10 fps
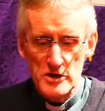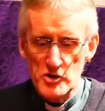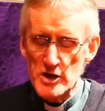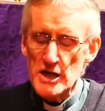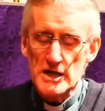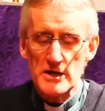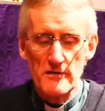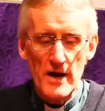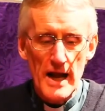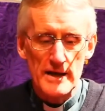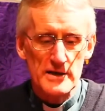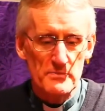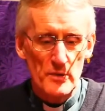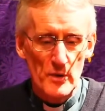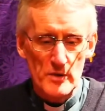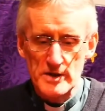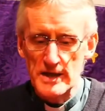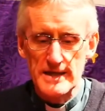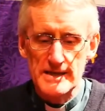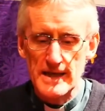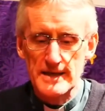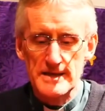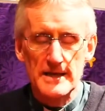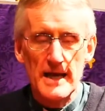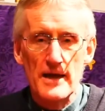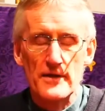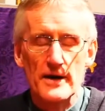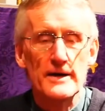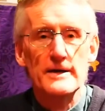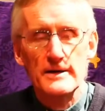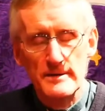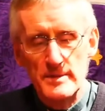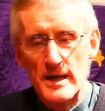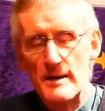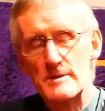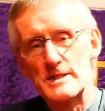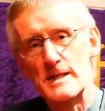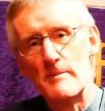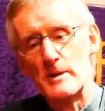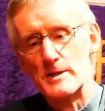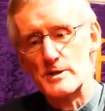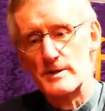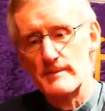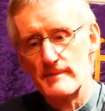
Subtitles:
the tradition of Lent brought these things together and became established.